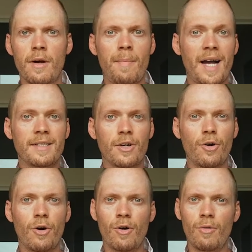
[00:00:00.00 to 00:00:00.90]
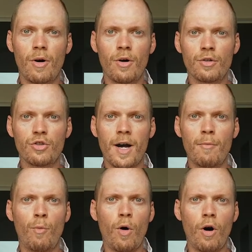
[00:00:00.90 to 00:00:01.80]
a bicycle or
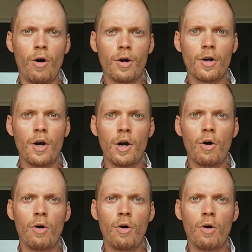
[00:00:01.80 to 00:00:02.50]
try and walk,